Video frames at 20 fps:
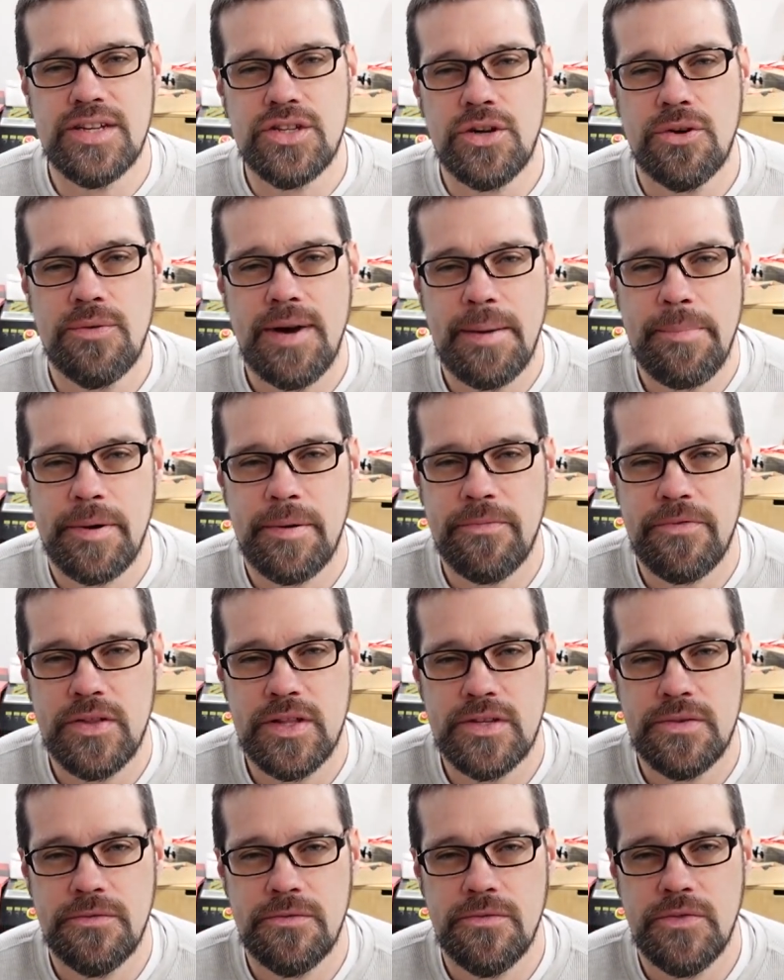That's going to wrap it up for
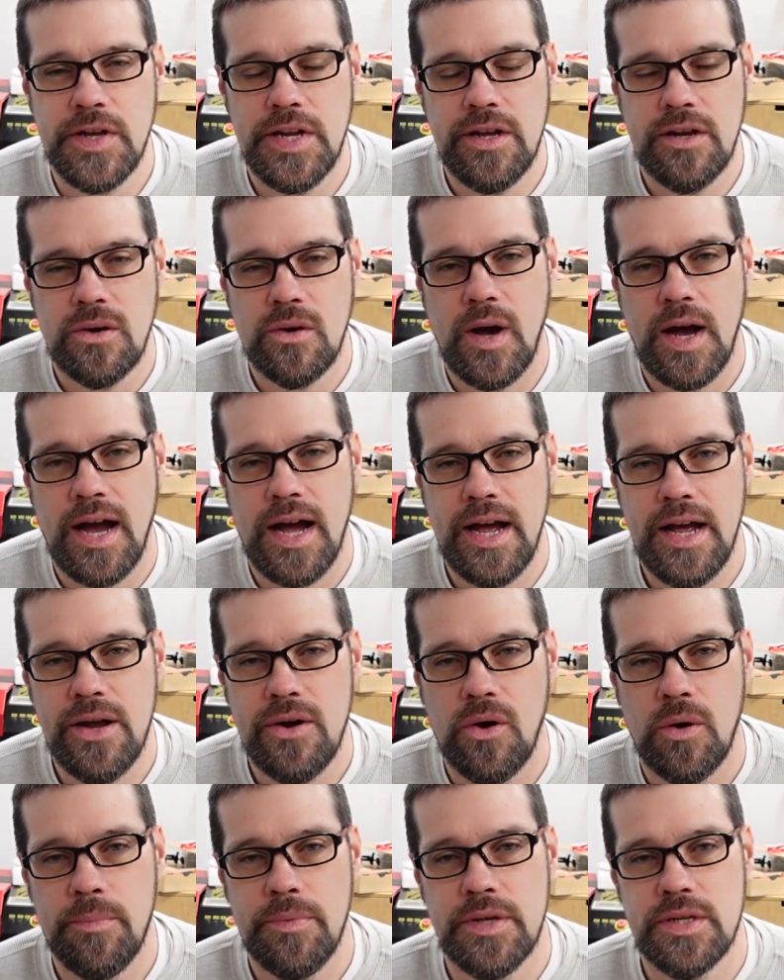this video. I
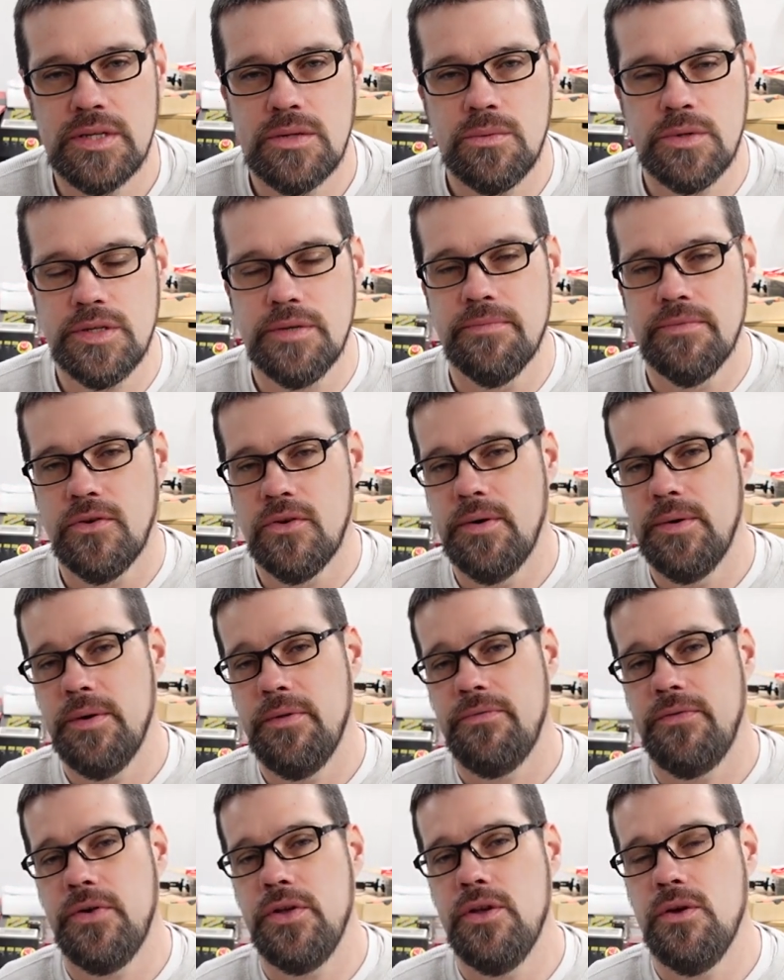hope this was
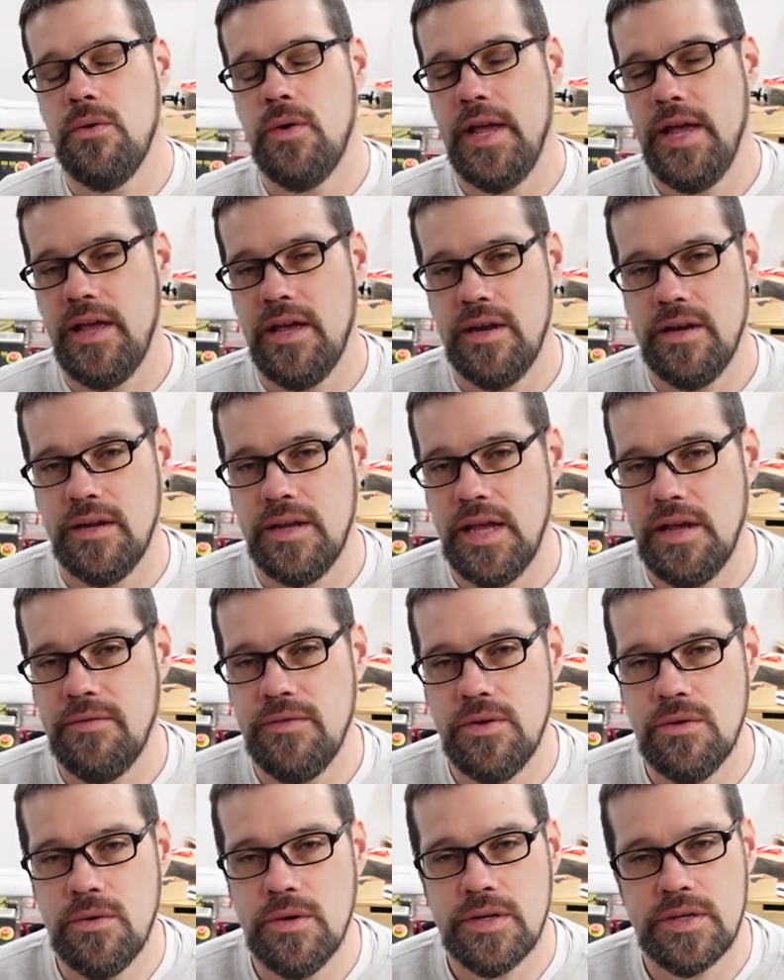informative for you and
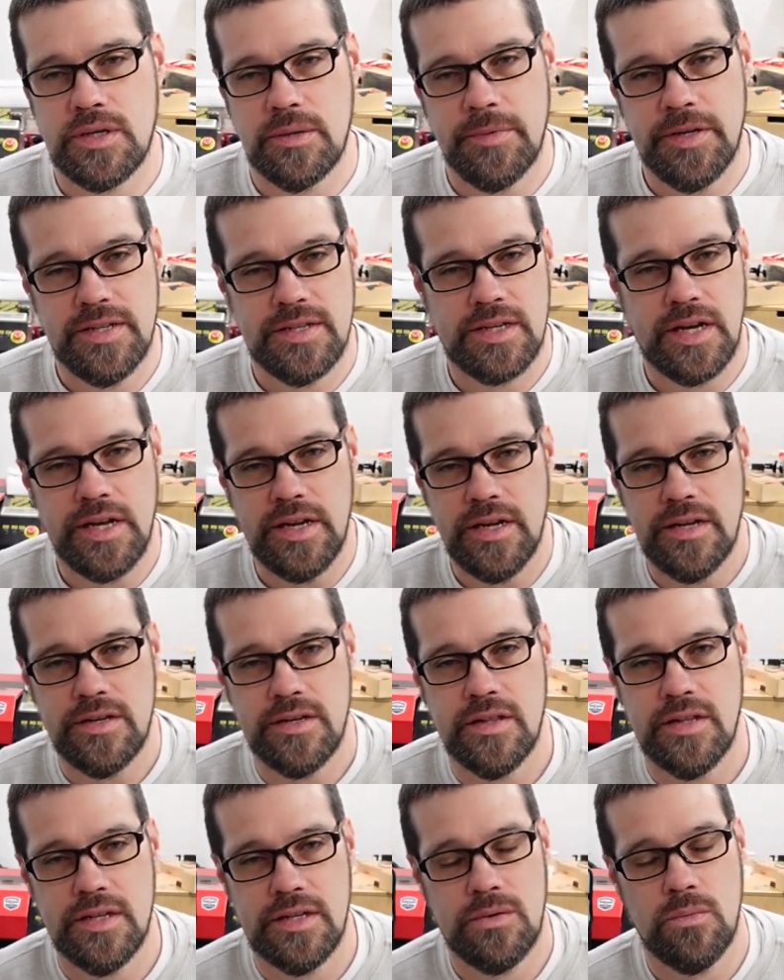gave you some insight
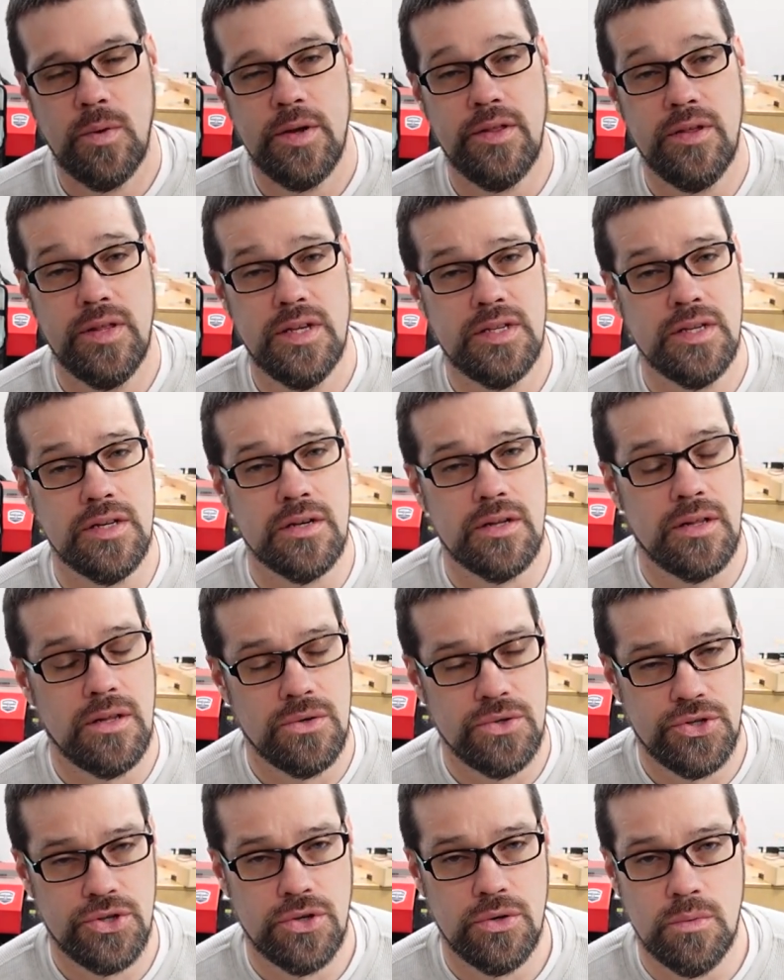into this, whether this
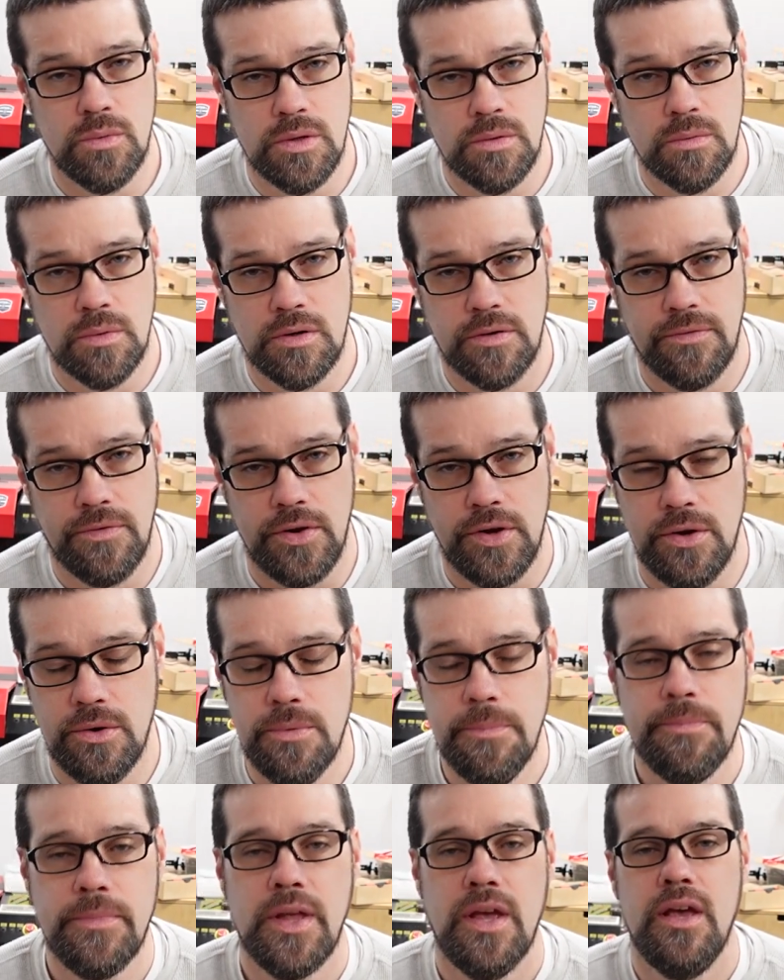enclosure will work for
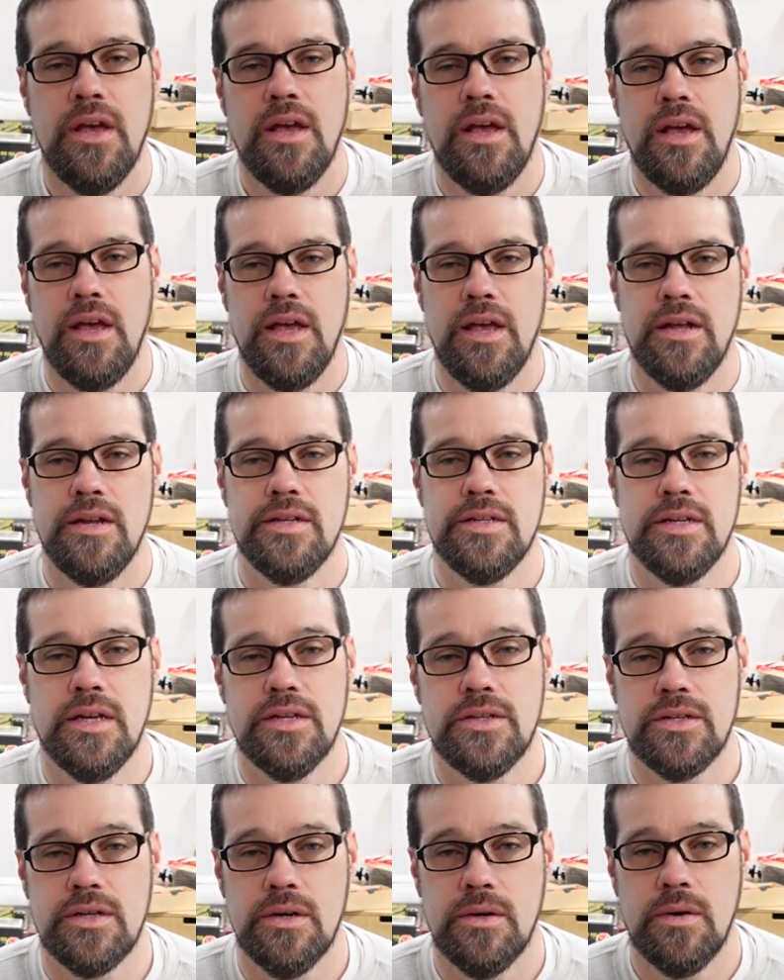you. And
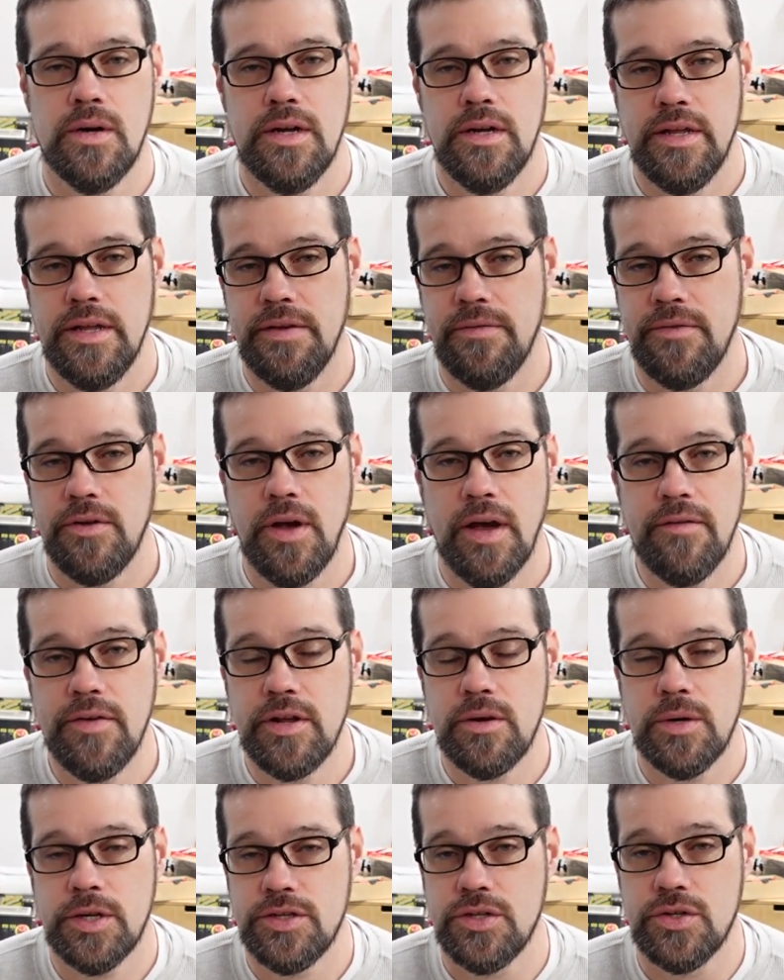so if you have
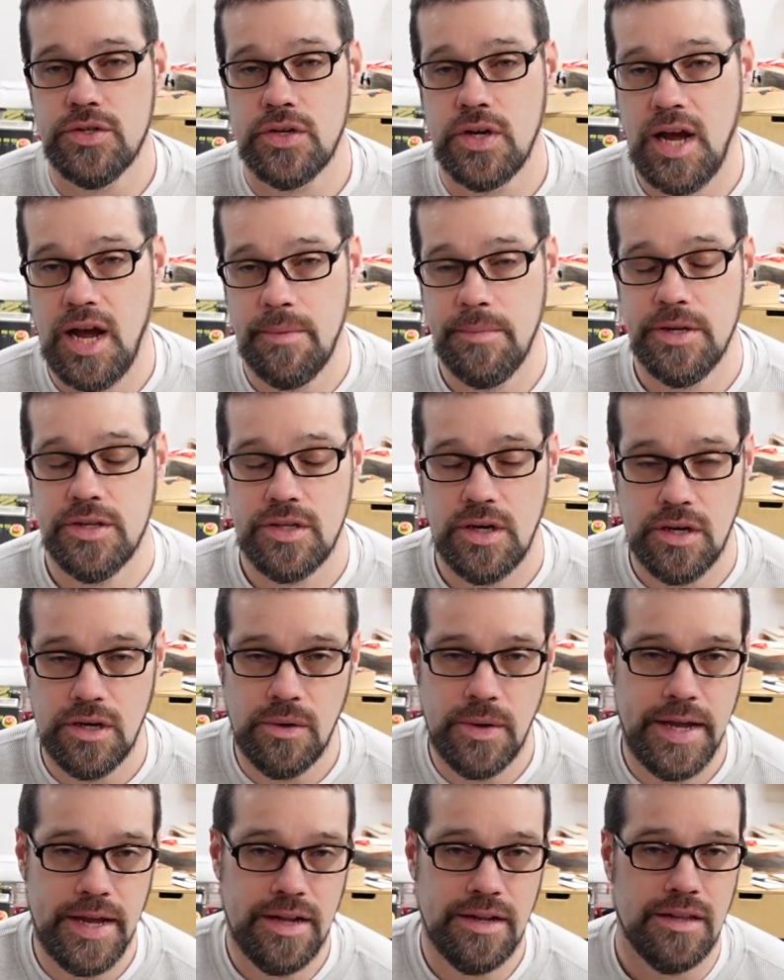any questions or comments,
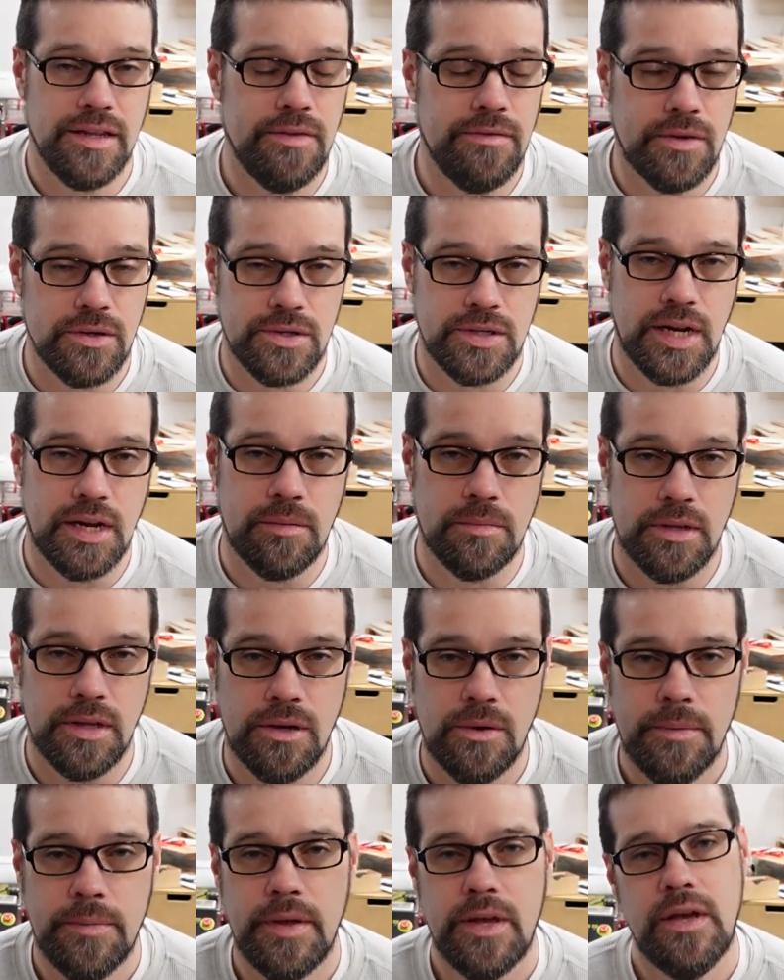go ahead, leave those down
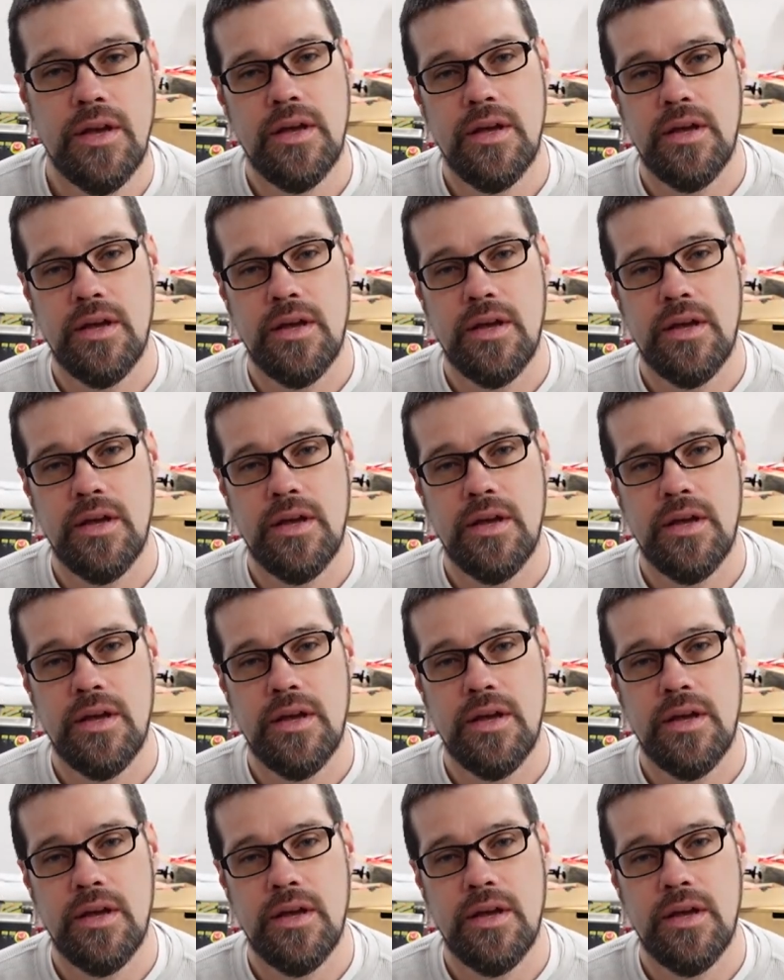below.